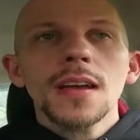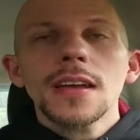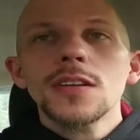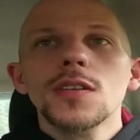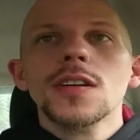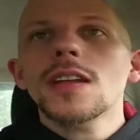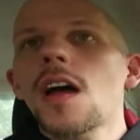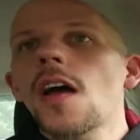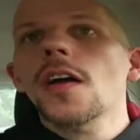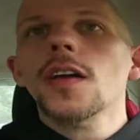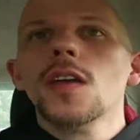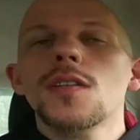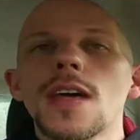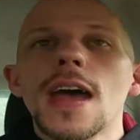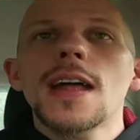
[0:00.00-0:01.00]
You could
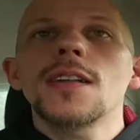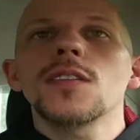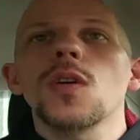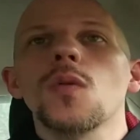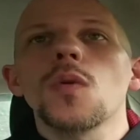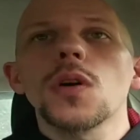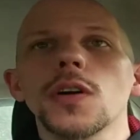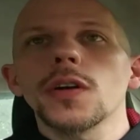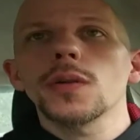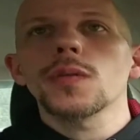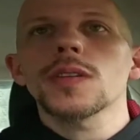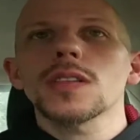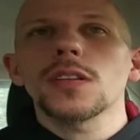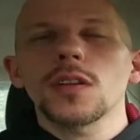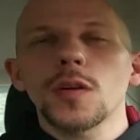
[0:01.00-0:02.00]
argue that the world
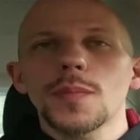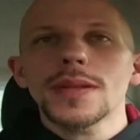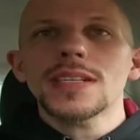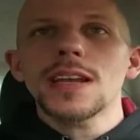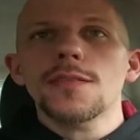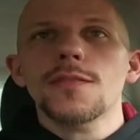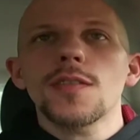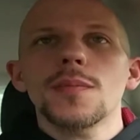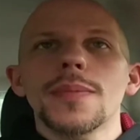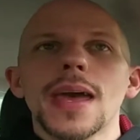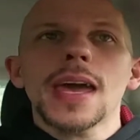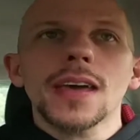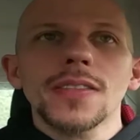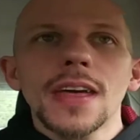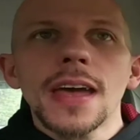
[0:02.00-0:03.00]
was a little bit different
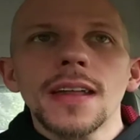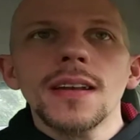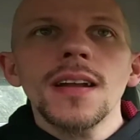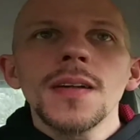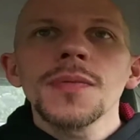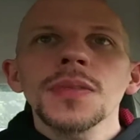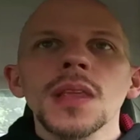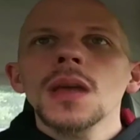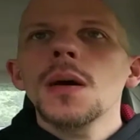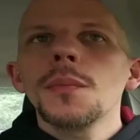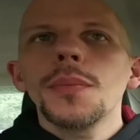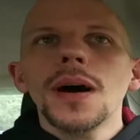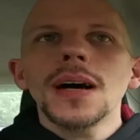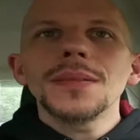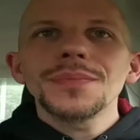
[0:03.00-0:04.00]
back then,
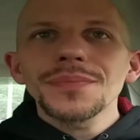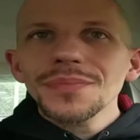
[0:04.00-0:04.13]
but